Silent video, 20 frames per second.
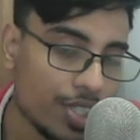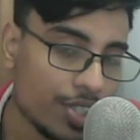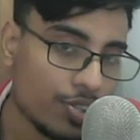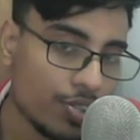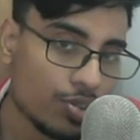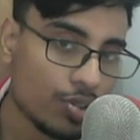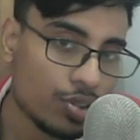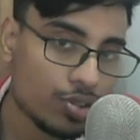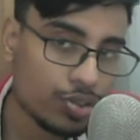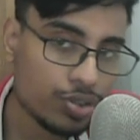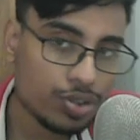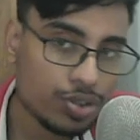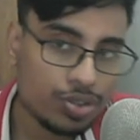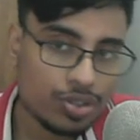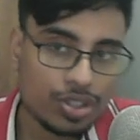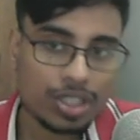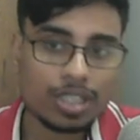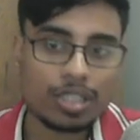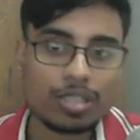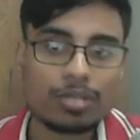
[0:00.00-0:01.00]
is also the
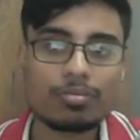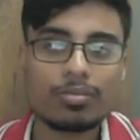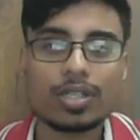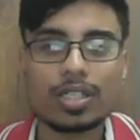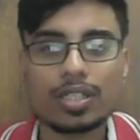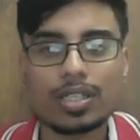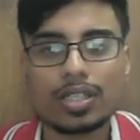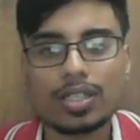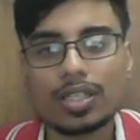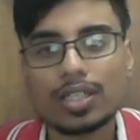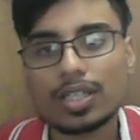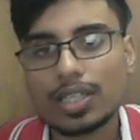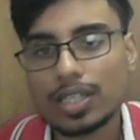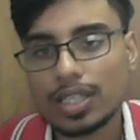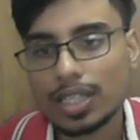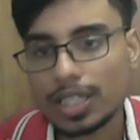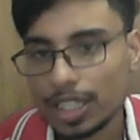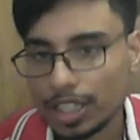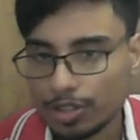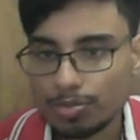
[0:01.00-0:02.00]
theme.
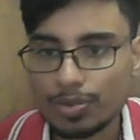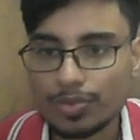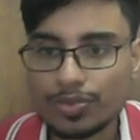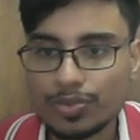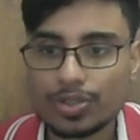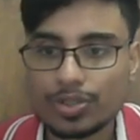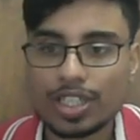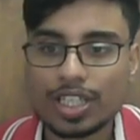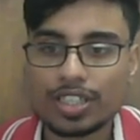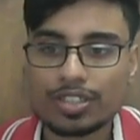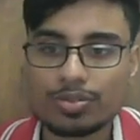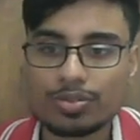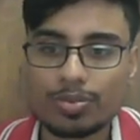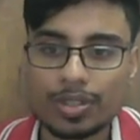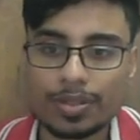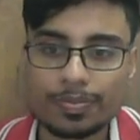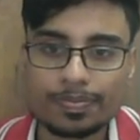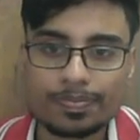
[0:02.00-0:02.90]
Let's move to the next one.